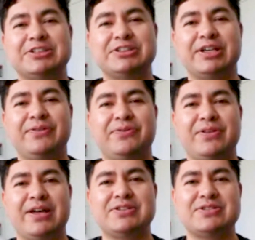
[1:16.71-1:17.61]
stuff
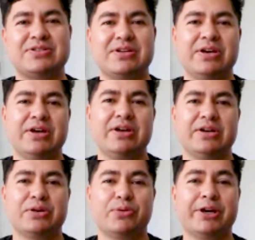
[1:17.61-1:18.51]
that's
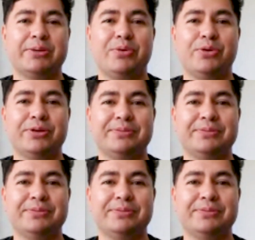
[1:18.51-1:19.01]
quite important.